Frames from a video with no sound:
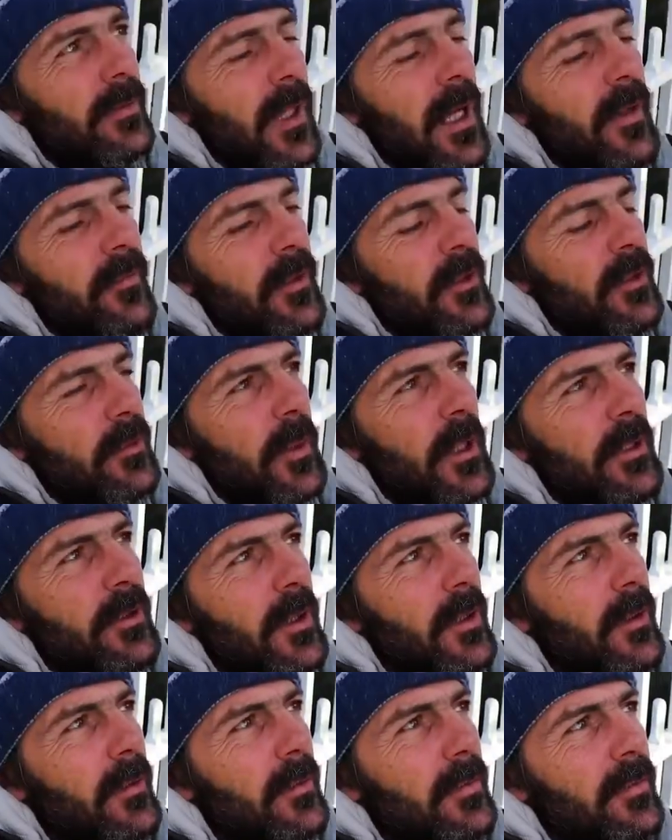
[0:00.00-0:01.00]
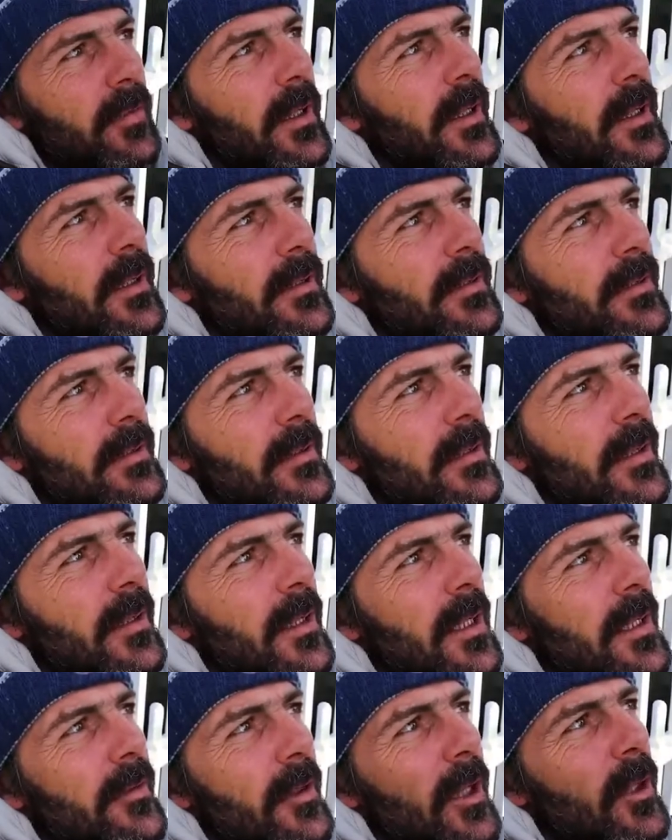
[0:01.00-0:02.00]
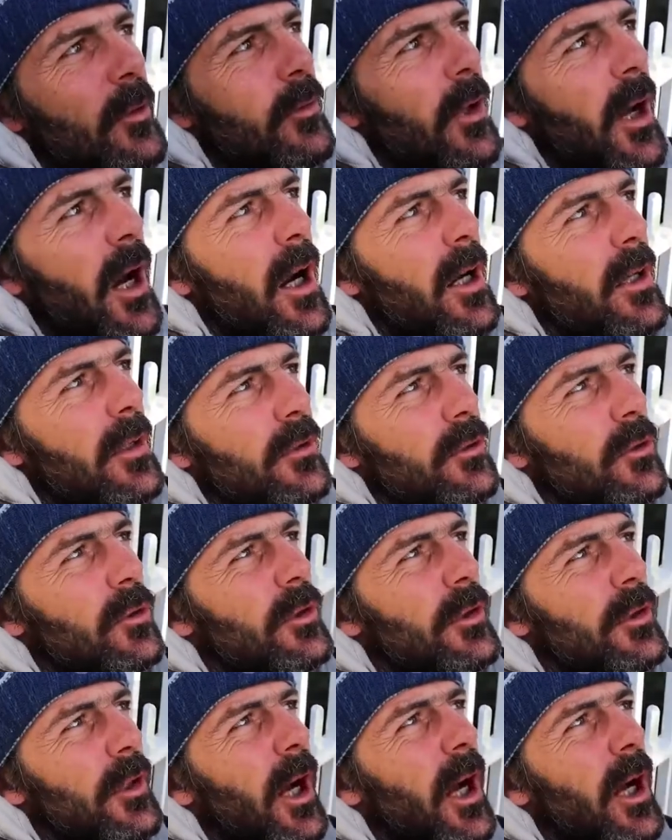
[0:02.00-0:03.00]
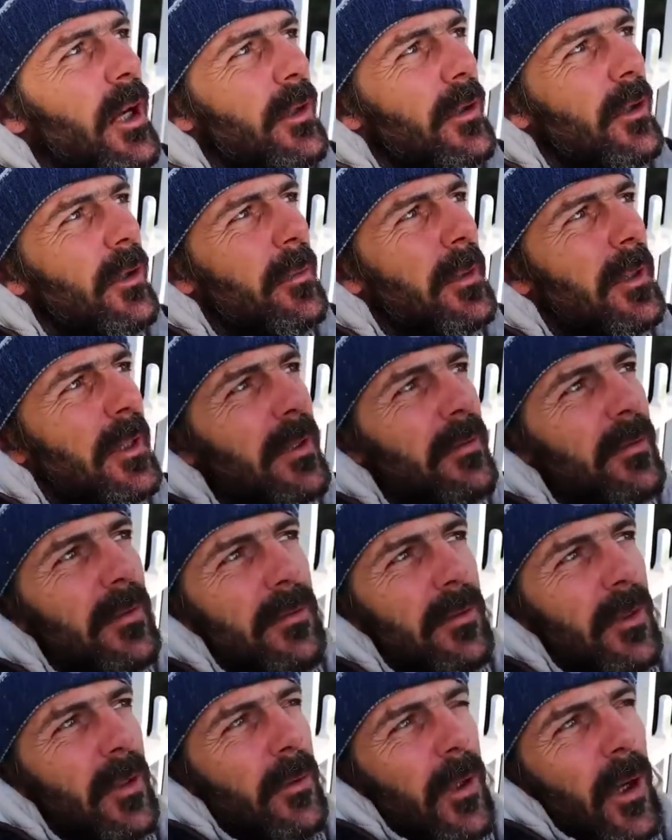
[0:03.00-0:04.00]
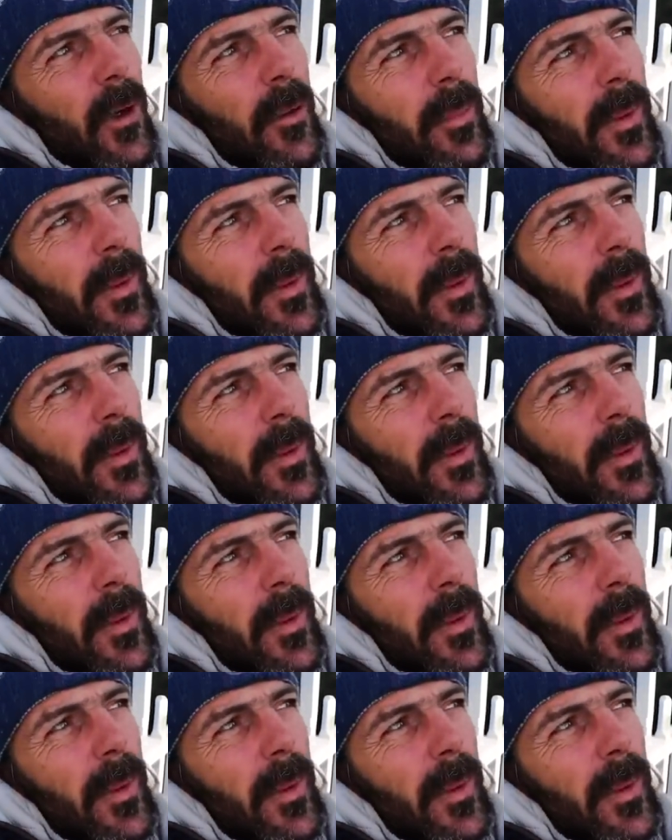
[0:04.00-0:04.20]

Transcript: You have to express your feelings. If you don't talk, it's good to talk, you know what I mean? Even if you don't know the